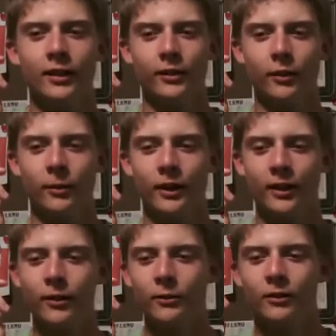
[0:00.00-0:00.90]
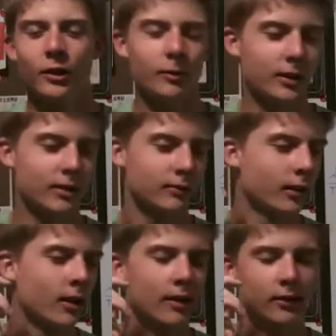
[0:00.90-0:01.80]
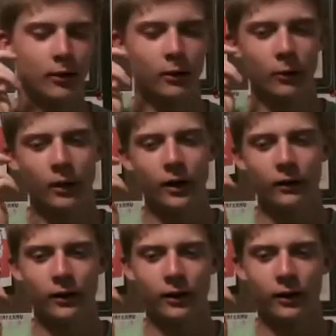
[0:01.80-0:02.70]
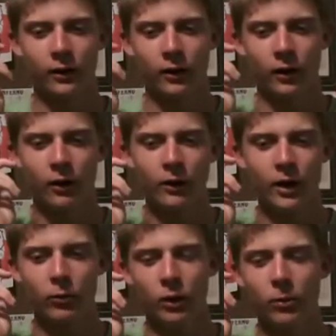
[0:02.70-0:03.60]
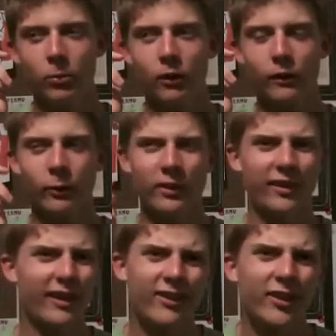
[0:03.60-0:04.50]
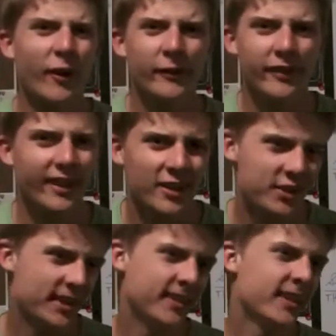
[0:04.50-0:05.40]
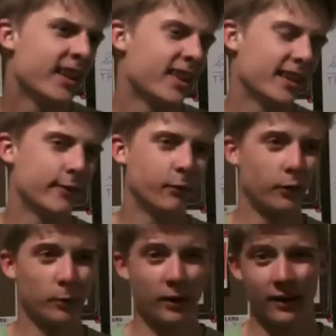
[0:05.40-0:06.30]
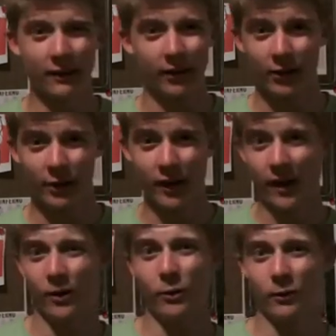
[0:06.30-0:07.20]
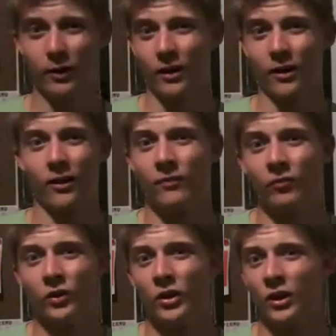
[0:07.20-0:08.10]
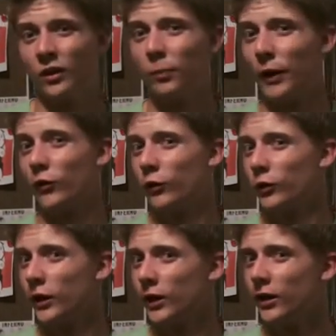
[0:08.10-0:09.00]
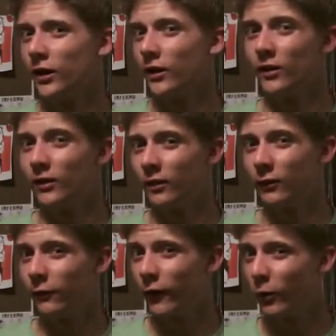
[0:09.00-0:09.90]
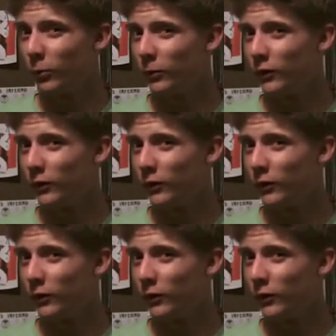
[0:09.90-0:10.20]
So I'm like, oh, no, I'm not. So he's like, okay, blah, blah, blah. So we just have this conversation. Then he forwards me to this other guy who's a specialty in film